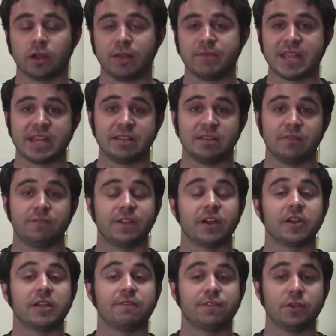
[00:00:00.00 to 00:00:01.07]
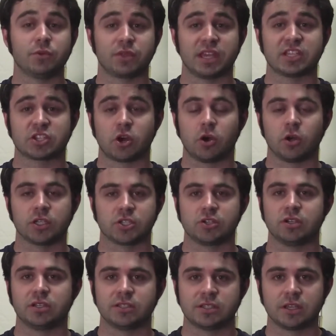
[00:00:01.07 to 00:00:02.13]
I mean, very few things are as
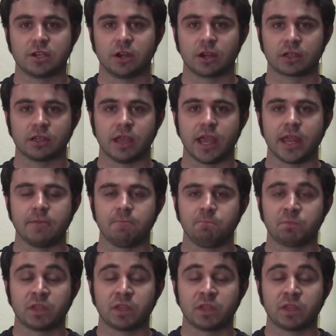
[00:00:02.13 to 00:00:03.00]
good as The Dark Knight.